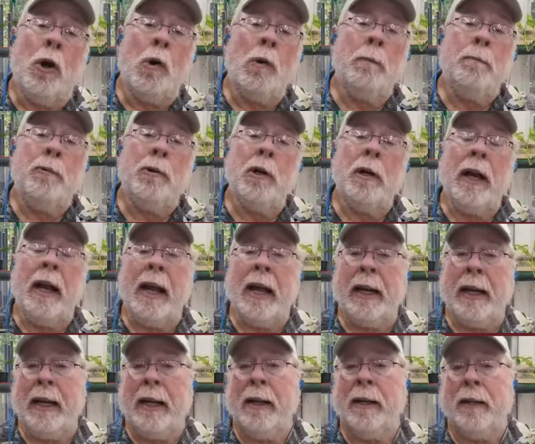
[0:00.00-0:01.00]
don't put
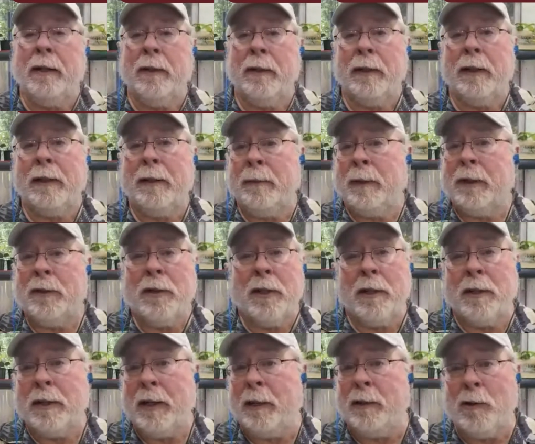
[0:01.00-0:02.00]
any. I'm just
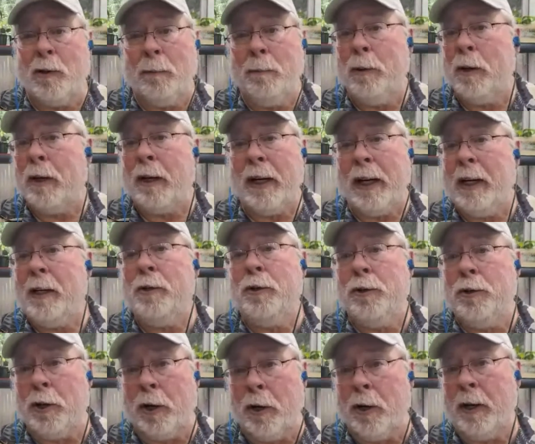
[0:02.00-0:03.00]
going to say, don't put any
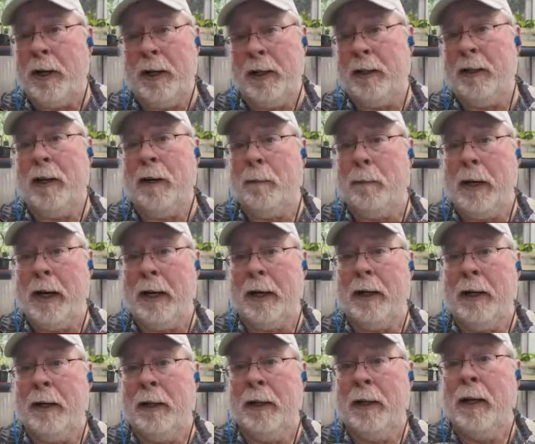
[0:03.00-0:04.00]
dirt in there,
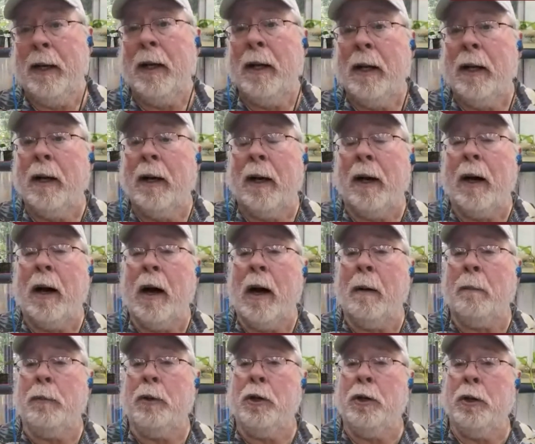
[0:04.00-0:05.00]
Meg.
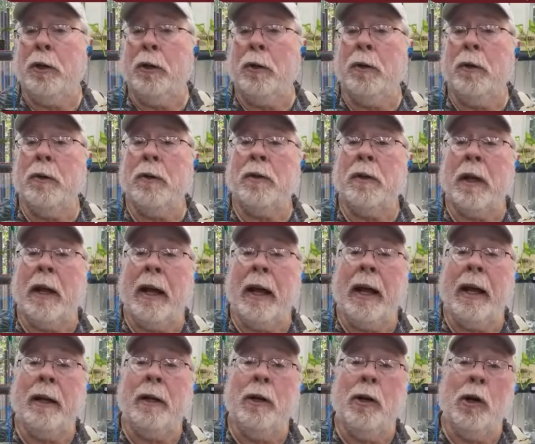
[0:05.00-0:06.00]
Um, use
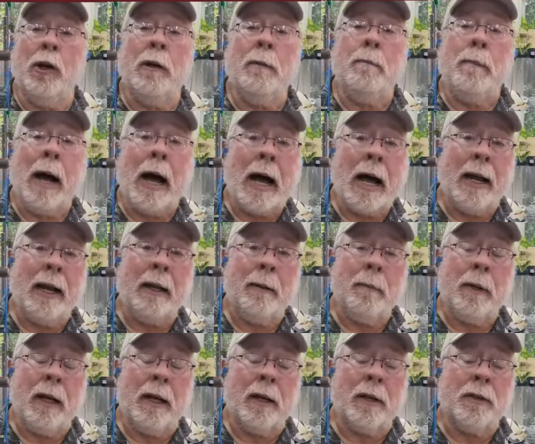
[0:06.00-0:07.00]
a good
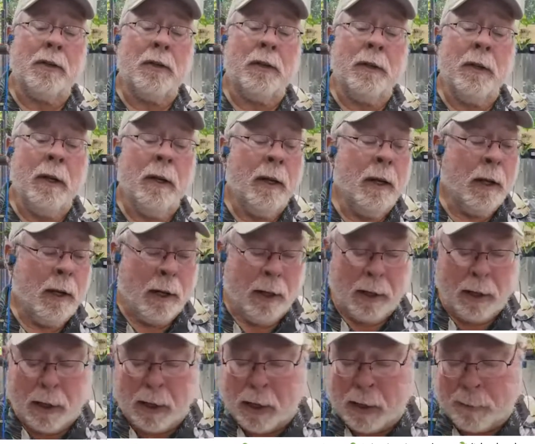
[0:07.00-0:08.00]
potting mix
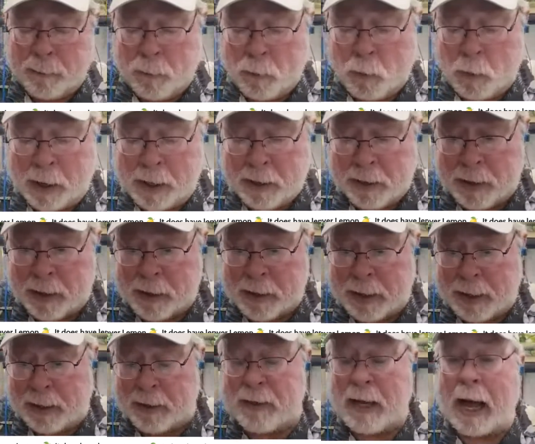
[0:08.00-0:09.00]
um, one of the
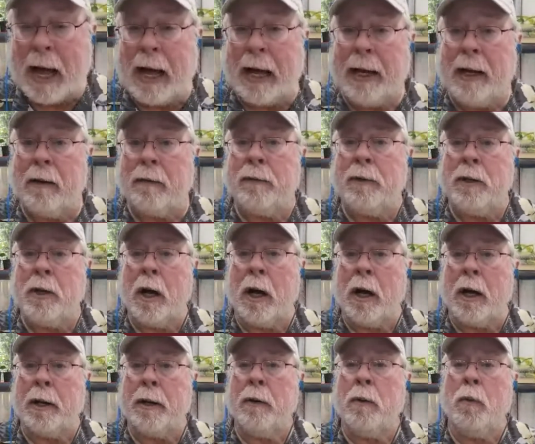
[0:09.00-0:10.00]
things I have
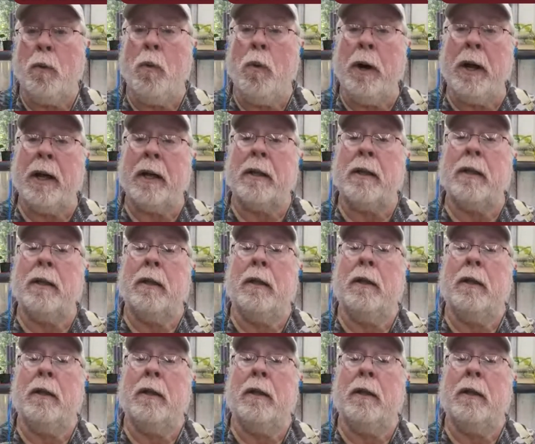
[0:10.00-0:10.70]
done with